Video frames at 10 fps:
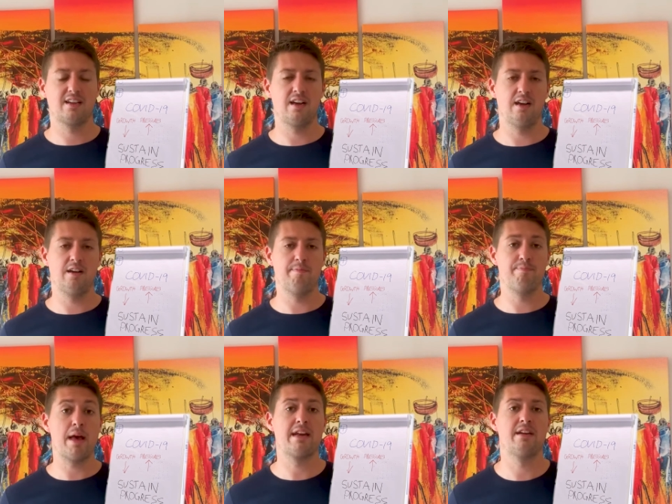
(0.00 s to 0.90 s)

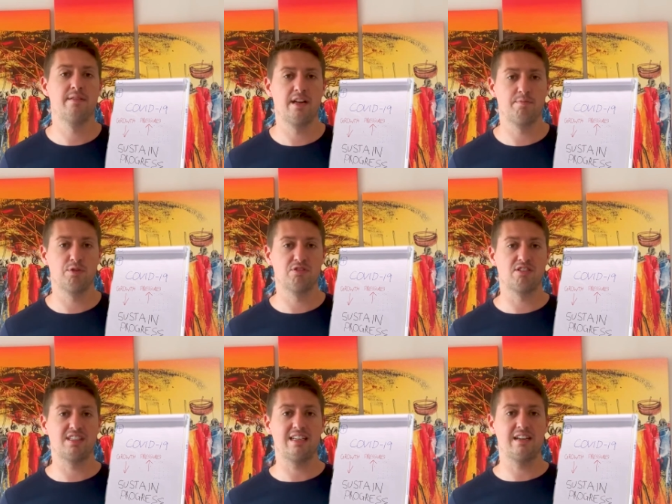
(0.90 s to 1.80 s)
better and more
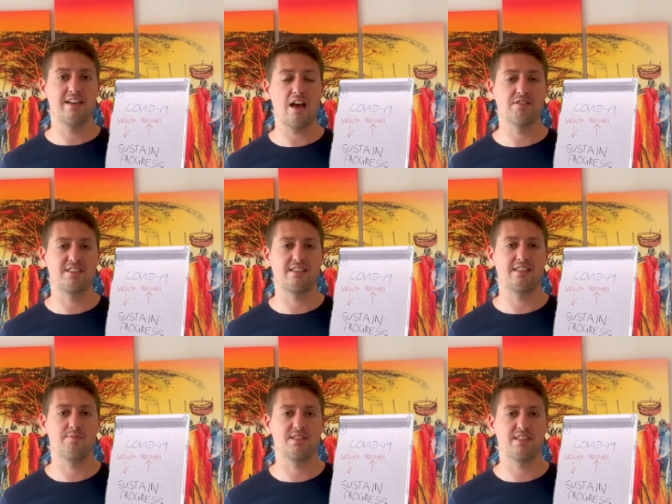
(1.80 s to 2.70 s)
resilient health
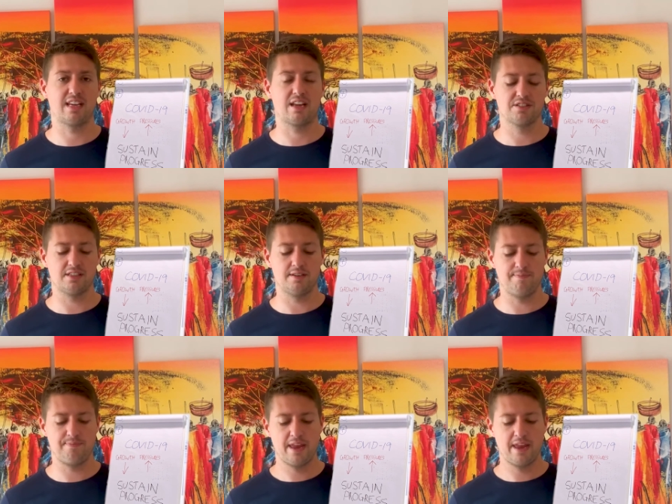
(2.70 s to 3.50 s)
systems in the continent.